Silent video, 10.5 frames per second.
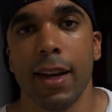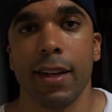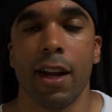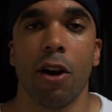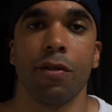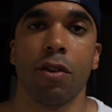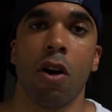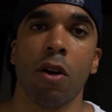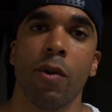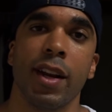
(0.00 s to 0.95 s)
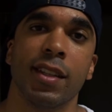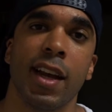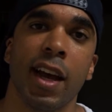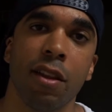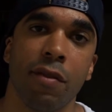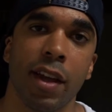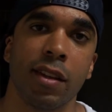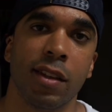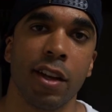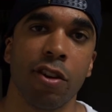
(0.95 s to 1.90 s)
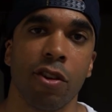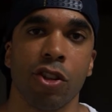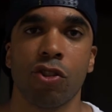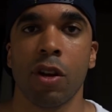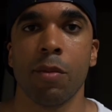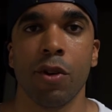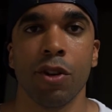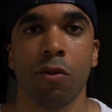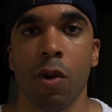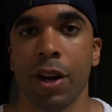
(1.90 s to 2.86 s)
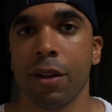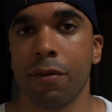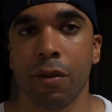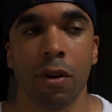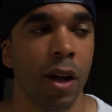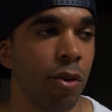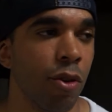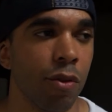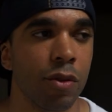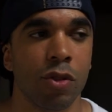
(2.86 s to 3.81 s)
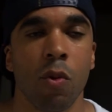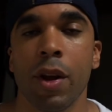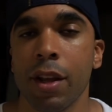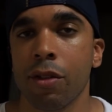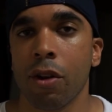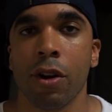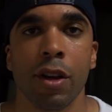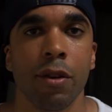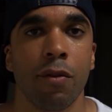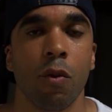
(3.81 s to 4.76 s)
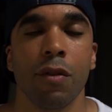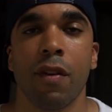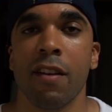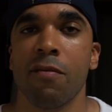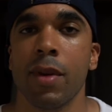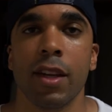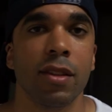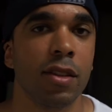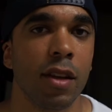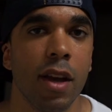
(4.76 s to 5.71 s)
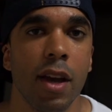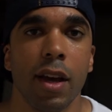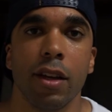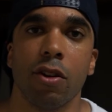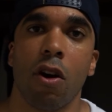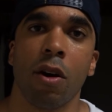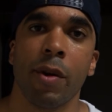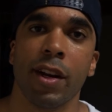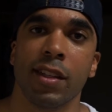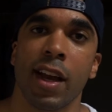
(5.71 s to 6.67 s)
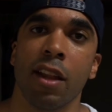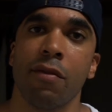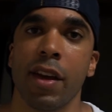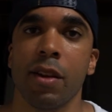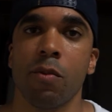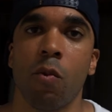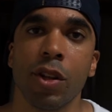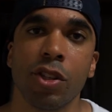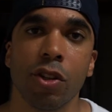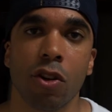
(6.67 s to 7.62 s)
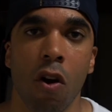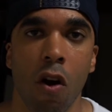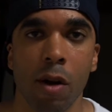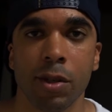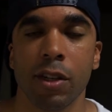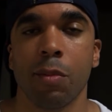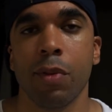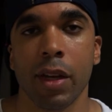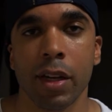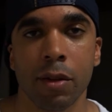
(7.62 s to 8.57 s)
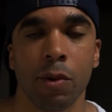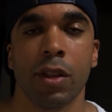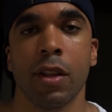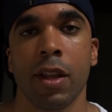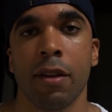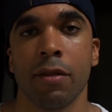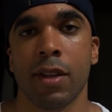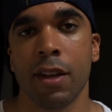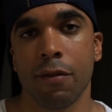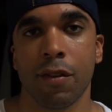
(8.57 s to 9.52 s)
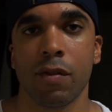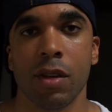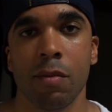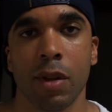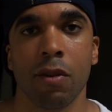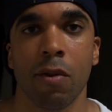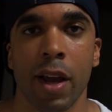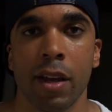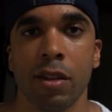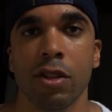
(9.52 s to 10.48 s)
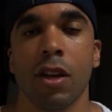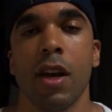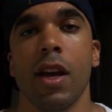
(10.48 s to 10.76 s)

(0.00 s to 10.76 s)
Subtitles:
Now if your heart rate is elevated, say you're on the treadmill, you're running for, 20, 30, 45 minutes, your heart rate is elevated. Once your carbs are depleted within that 10 to 15 minute range,